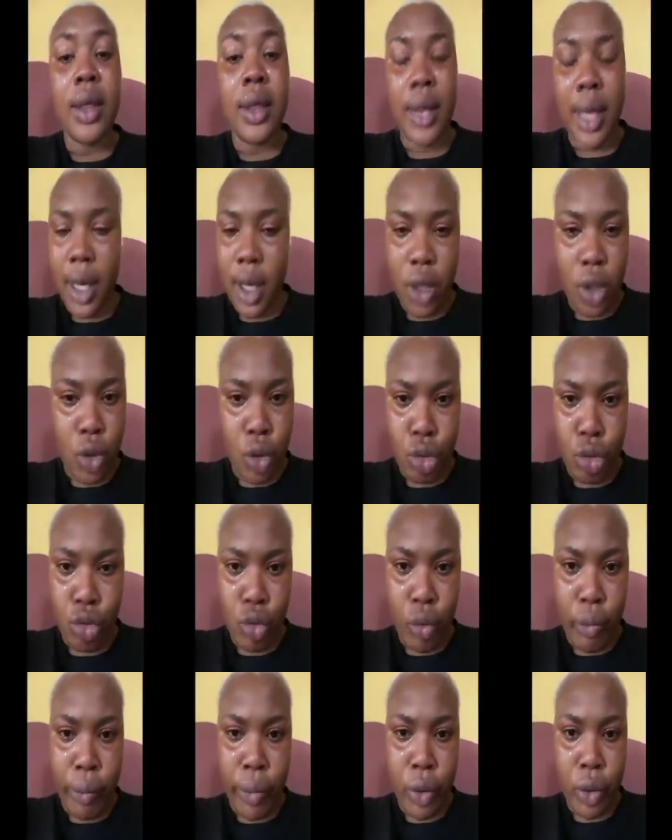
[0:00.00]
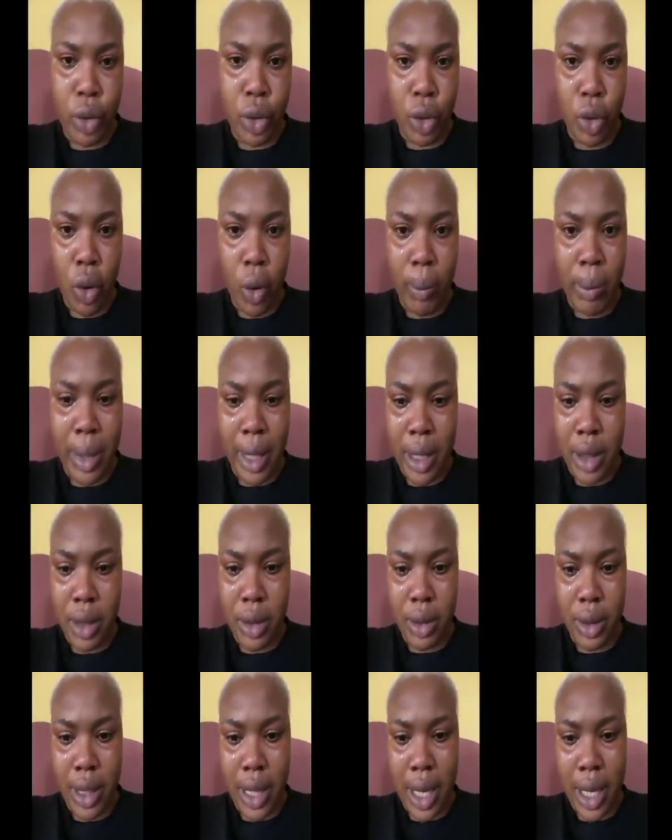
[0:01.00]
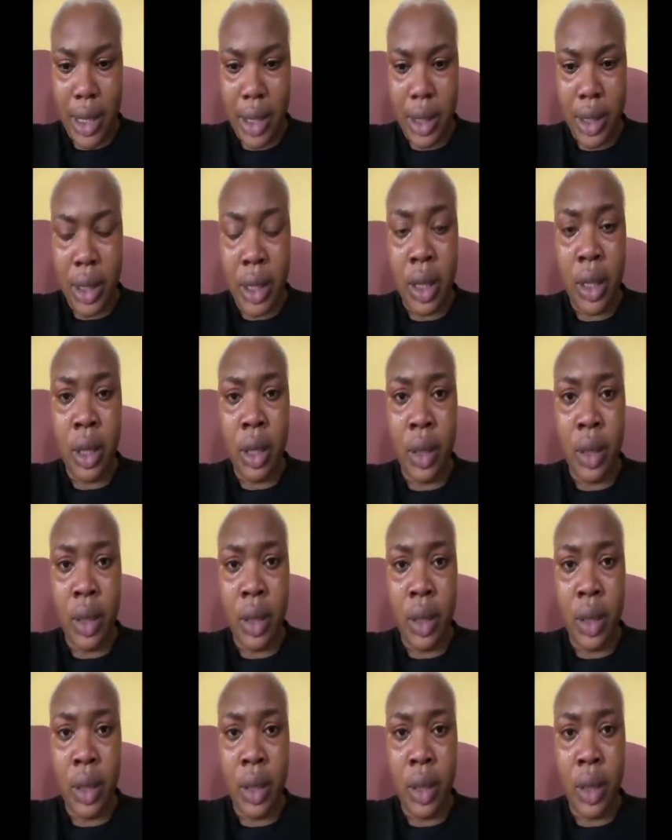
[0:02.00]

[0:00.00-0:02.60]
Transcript: Thank you so much. God bless you guys.